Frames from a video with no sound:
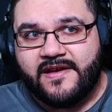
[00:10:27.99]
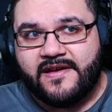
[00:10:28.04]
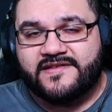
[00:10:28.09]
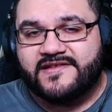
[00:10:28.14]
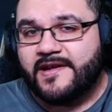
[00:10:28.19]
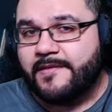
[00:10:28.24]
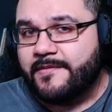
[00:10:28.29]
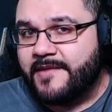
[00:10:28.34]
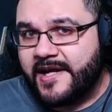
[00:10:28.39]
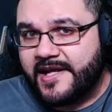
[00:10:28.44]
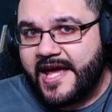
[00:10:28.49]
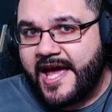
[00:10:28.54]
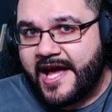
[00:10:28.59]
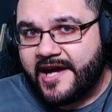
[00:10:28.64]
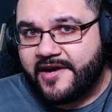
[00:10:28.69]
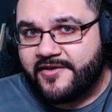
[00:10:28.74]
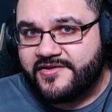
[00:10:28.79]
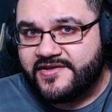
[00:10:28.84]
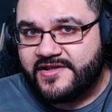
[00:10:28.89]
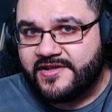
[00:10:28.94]
some kind of
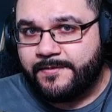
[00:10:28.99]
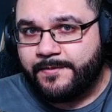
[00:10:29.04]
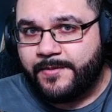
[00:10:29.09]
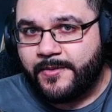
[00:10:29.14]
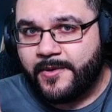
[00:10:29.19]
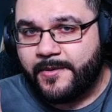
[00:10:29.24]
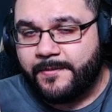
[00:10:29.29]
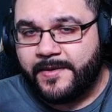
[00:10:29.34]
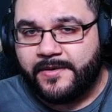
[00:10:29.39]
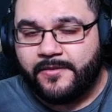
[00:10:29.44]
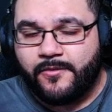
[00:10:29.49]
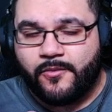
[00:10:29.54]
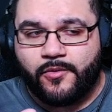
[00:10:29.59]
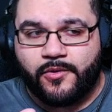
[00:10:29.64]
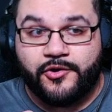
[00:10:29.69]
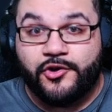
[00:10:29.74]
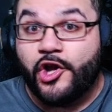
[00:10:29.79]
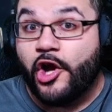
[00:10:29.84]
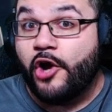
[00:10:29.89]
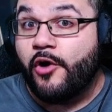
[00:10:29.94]
accuracy department
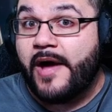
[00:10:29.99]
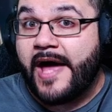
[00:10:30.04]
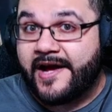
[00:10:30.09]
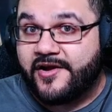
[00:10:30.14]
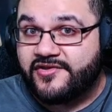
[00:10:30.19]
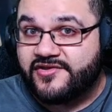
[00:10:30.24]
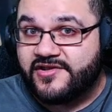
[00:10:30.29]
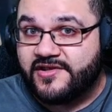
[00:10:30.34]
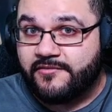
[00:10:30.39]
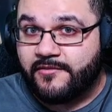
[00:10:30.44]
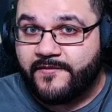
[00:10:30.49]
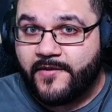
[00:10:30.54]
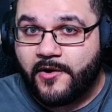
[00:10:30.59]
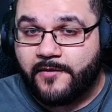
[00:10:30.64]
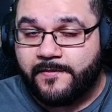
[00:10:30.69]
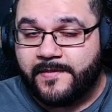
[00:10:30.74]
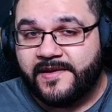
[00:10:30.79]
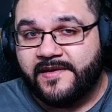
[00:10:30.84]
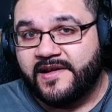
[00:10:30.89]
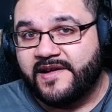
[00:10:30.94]
or no accuracy
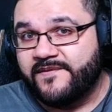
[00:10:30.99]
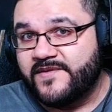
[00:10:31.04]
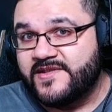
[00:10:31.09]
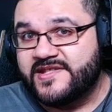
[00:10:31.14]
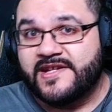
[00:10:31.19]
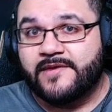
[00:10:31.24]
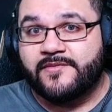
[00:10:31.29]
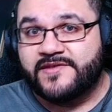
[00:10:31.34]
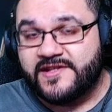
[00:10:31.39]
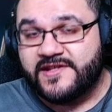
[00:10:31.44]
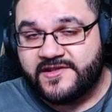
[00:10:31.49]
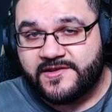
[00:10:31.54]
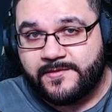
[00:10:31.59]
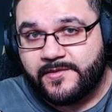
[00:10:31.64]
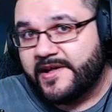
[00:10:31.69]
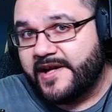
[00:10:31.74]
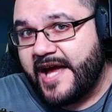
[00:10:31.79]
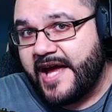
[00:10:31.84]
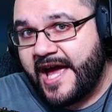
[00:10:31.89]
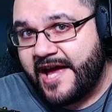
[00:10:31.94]
revolvement, like if it's irresistible,
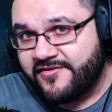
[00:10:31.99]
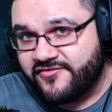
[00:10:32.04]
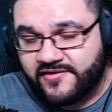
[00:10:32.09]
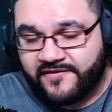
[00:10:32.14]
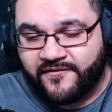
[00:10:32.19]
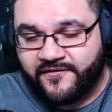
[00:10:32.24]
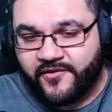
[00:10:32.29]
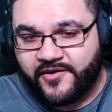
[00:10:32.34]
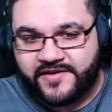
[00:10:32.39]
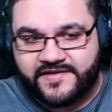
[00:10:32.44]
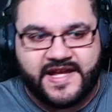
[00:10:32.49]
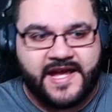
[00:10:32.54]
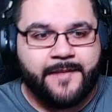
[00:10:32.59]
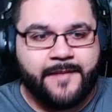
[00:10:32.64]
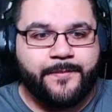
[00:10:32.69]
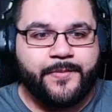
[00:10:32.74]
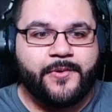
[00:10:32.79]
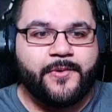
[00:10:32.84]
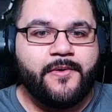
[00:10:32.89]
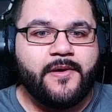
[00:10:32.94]
like Astrolith, for
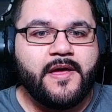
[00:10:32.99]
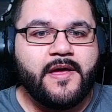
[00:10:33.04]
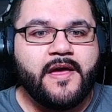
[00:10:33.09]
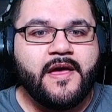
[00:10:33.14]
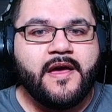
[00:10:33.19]
example,